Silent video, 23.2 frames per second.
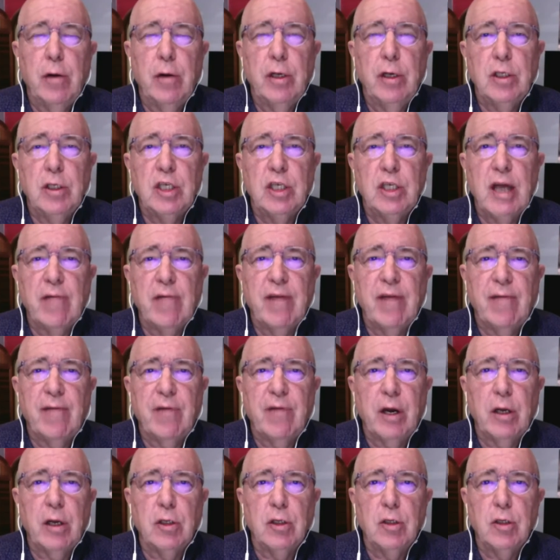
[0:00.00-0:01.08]
in South
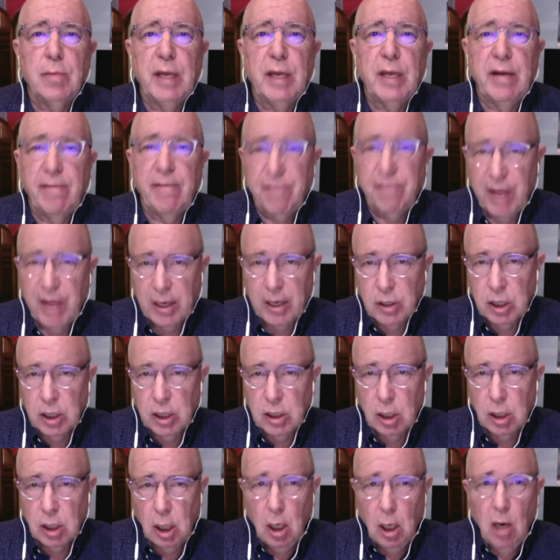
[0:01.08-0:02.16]
Africa to be infected,
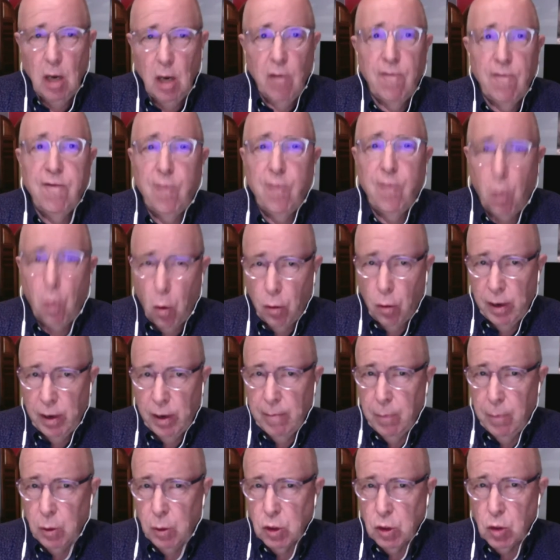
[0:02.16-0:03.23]
4 in
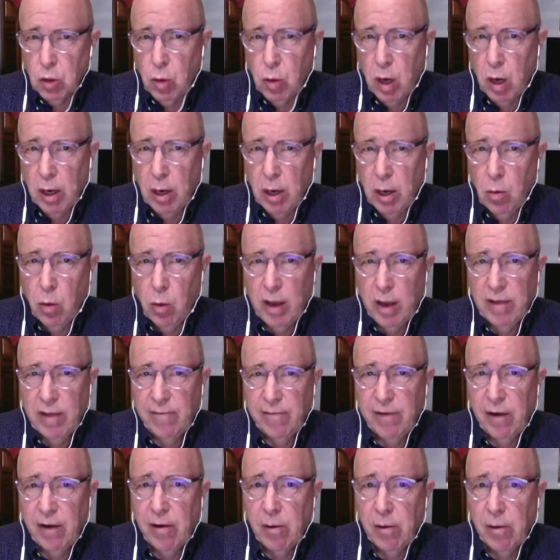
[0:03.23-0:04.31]
Botswana, where the
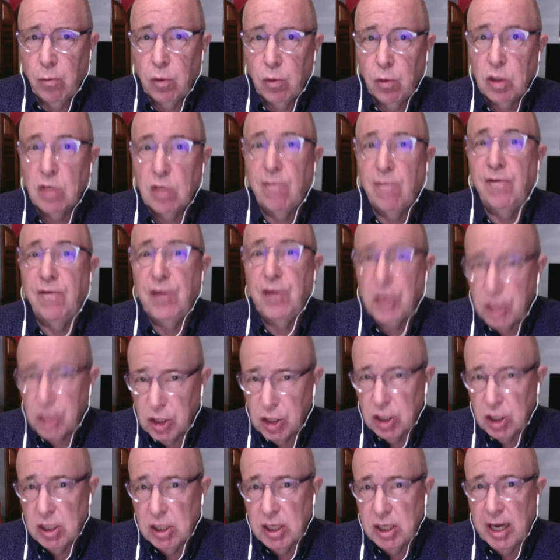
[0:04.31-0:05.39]
variant was first
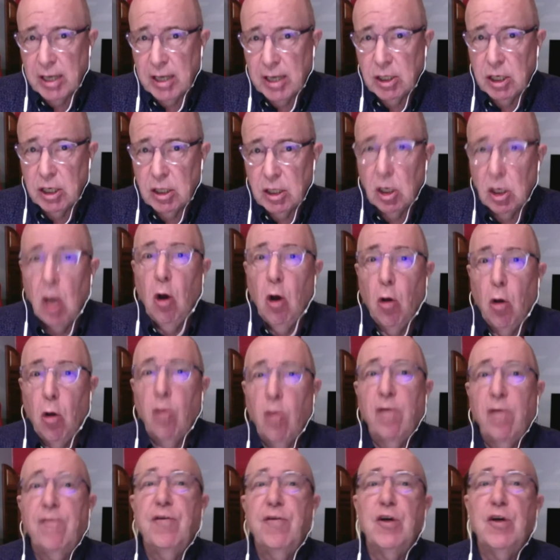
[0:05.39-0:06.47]
detected, or the
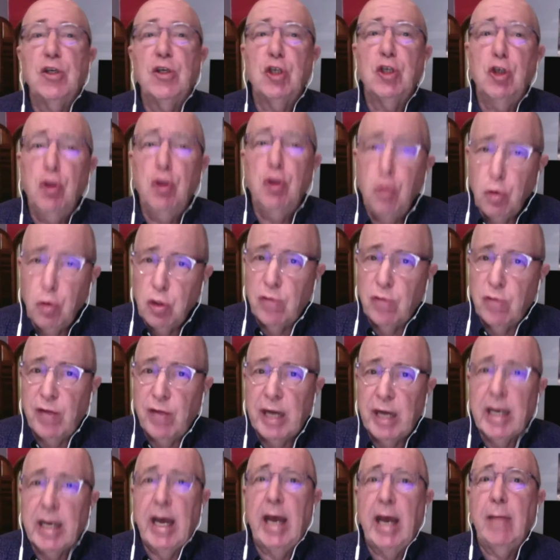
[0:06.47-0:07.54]
first news of it
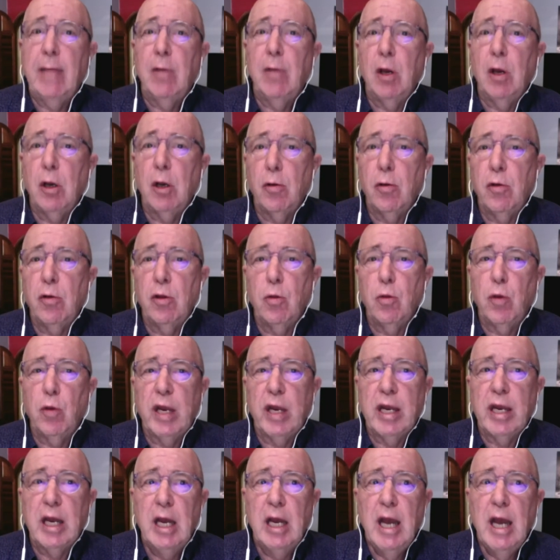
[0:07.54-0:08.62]
came earlier in the
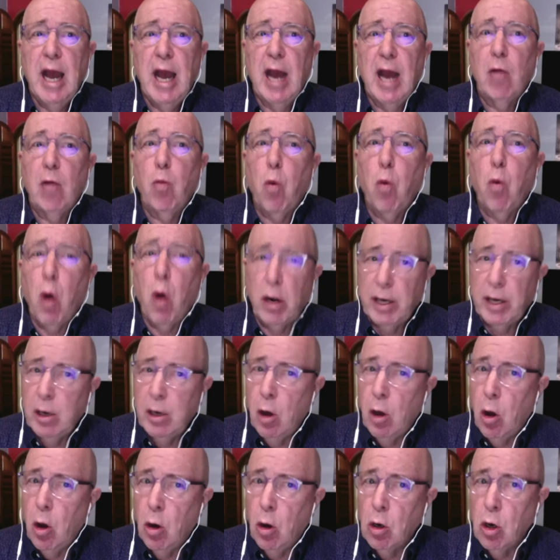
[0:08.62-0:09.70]
week, and 1 in
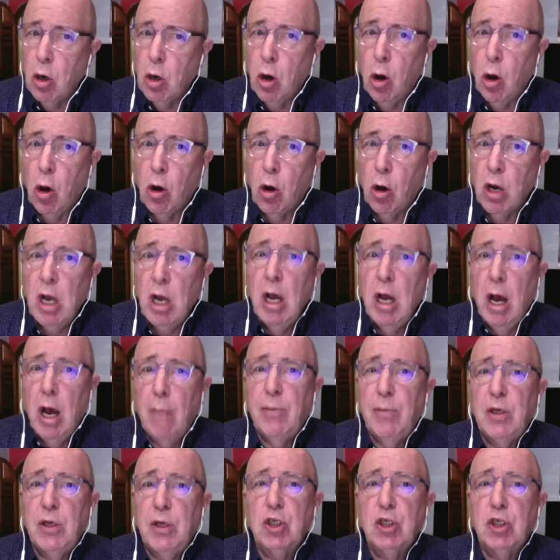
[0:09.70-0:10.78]
Hong Kong, a
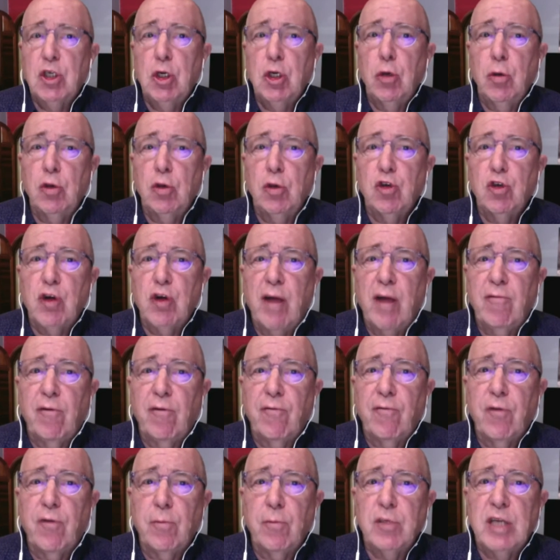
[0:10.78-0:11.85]
person who had traveled
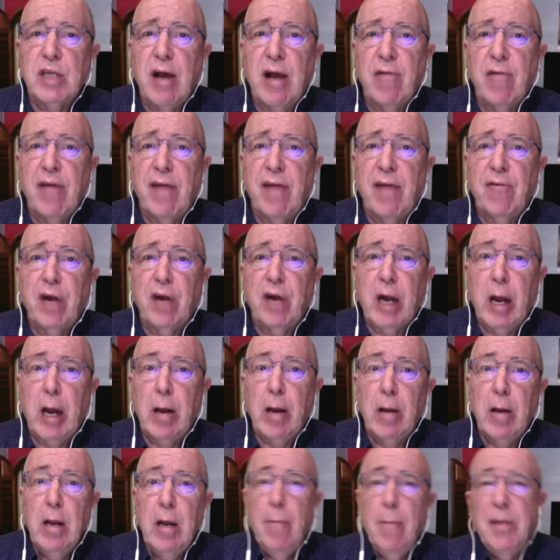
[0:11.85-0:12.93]
from South Africa.
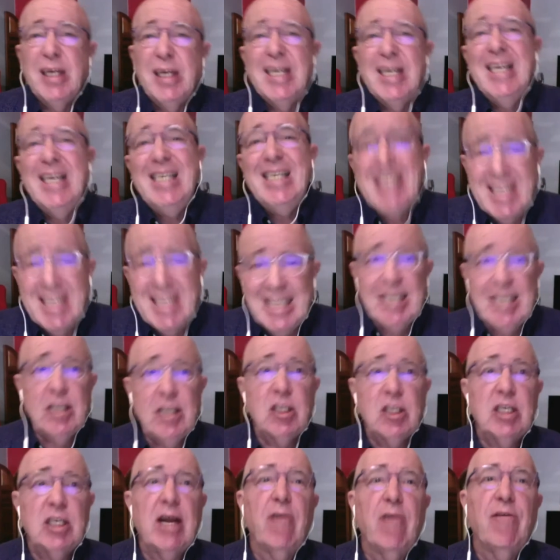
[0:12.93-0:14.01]
But is it a
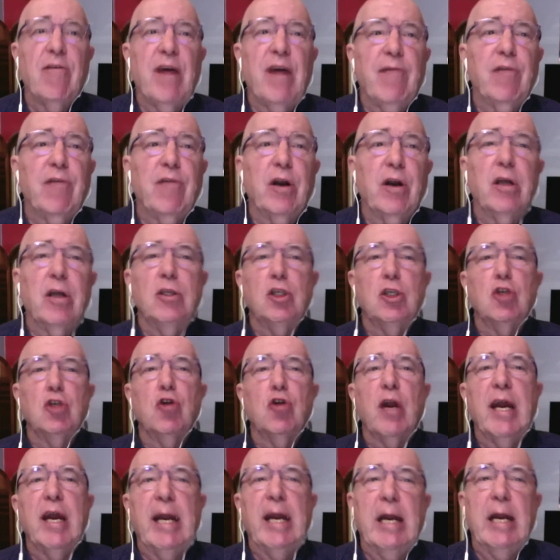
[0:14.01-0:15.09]
South African
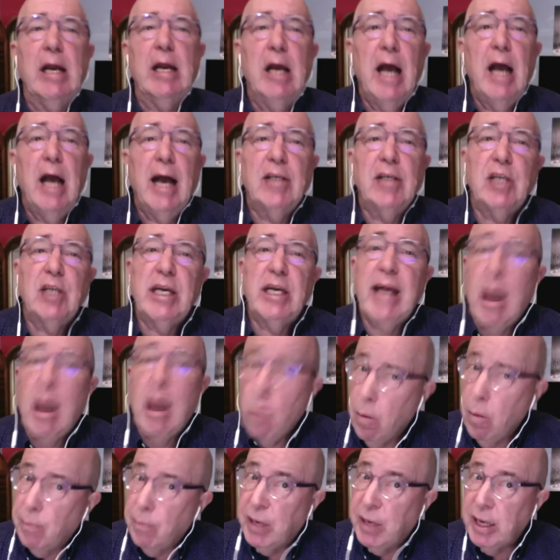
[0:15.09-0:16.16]
strain? As it now
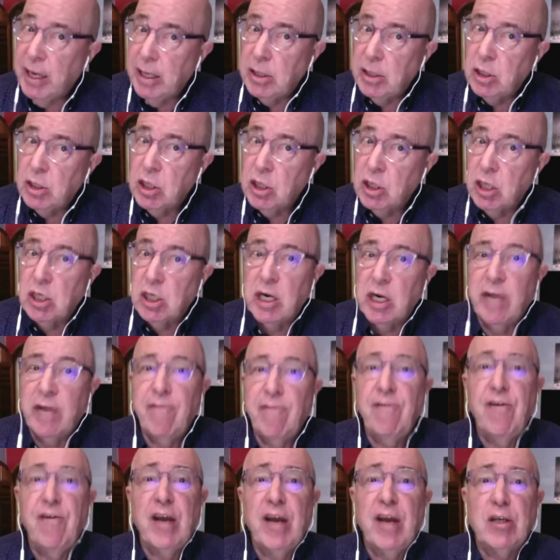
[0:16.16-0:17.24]
appears, there's an
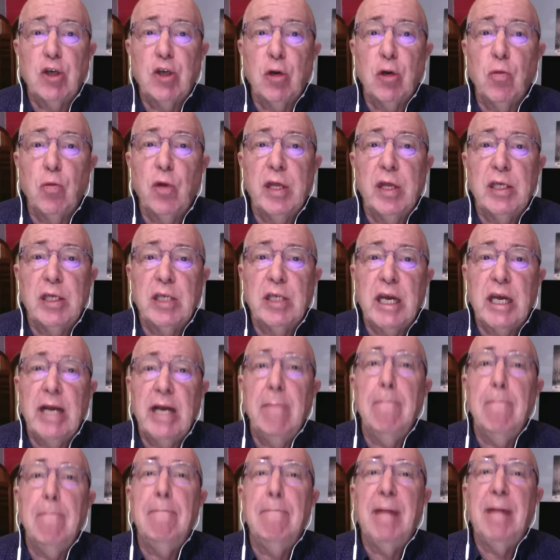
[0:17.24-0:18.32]
infection with it
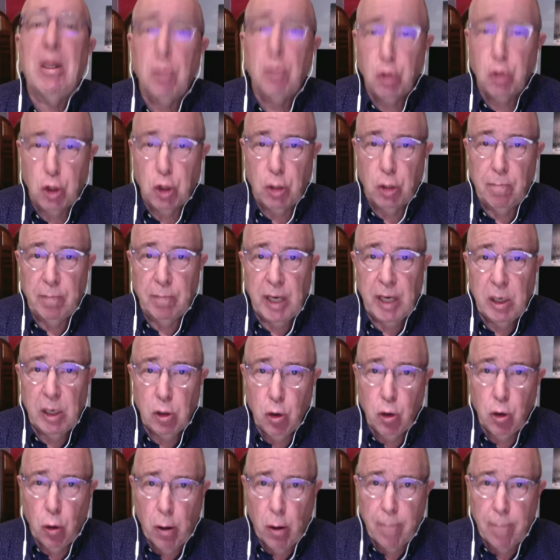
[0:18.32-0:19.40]
in Belgium, in
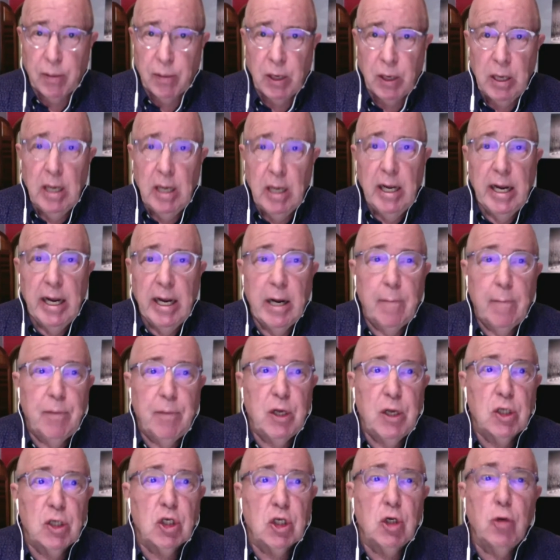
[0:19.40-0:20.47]
Europe, in a
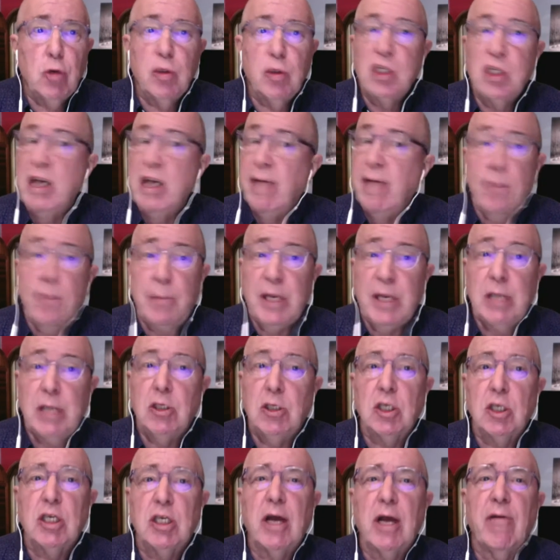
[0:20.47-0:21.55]
person who has never been
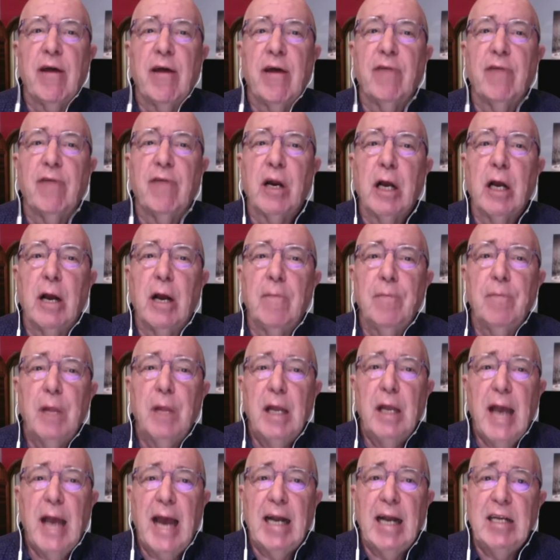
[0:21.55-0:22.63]
to South Africa.
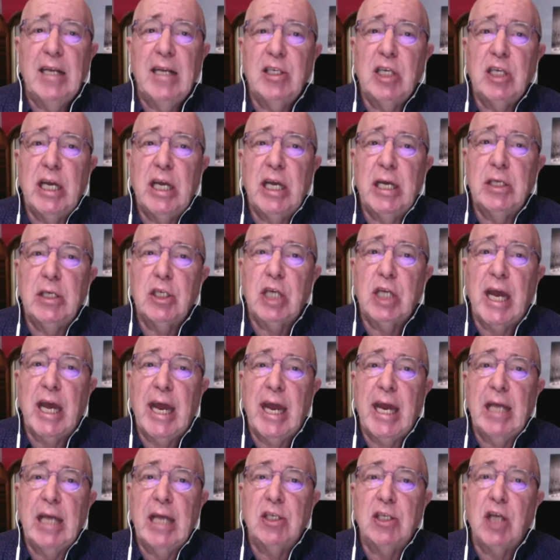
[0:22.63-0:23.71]
Analysts here
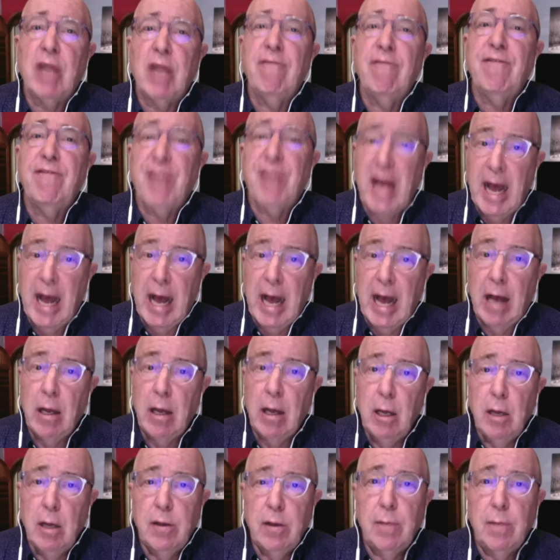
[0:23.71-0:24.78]
saying it's unfair
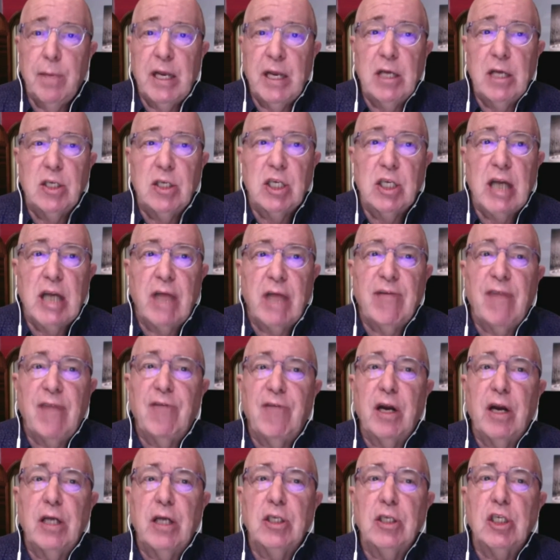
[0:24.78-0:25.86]
that because South
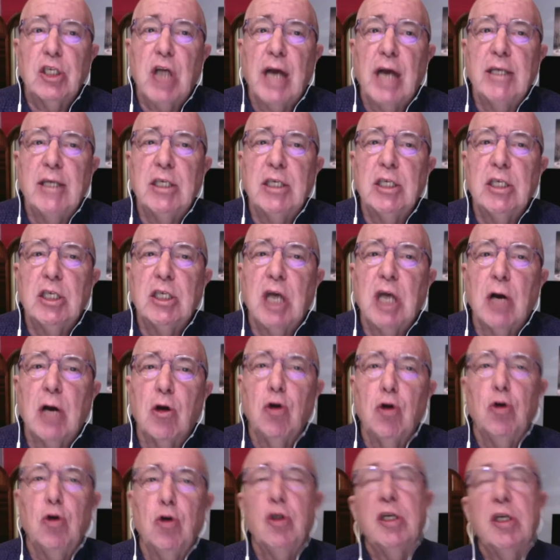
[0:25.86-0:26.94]
African scientists are
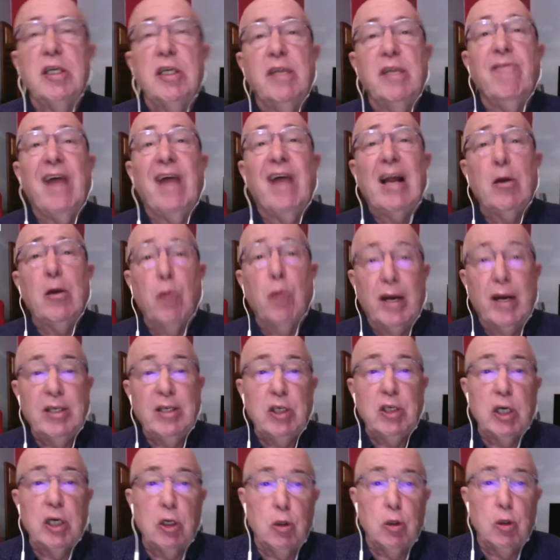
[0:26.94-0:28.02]
good at
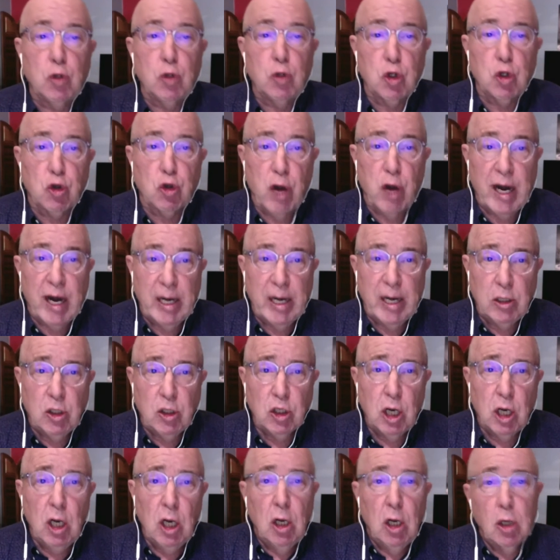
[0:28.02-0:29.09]
evaluating new strains,
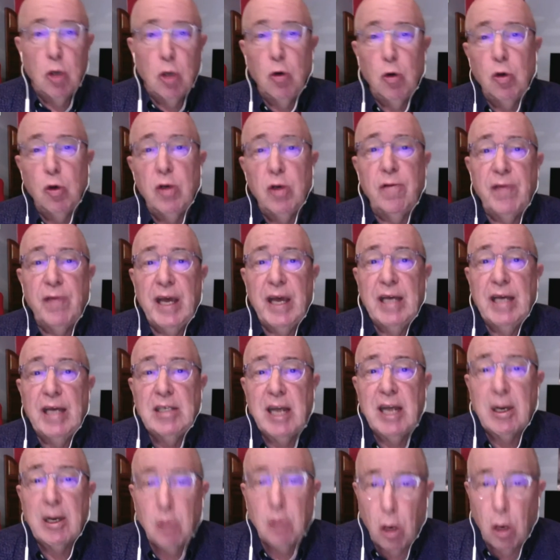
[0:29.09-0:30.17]
good at their
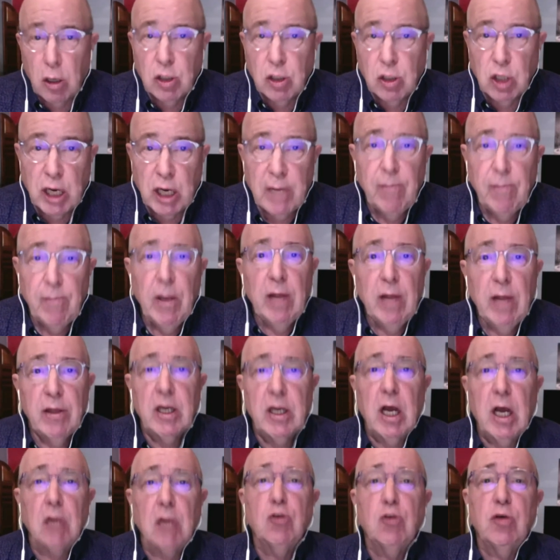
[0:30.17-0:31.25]
technology, the
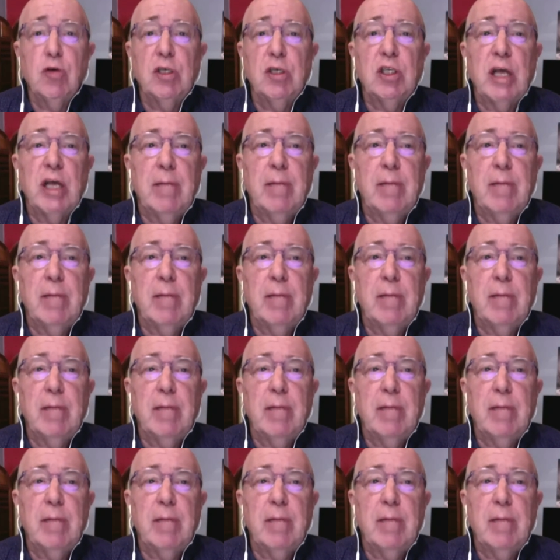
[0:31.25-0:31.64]
country is then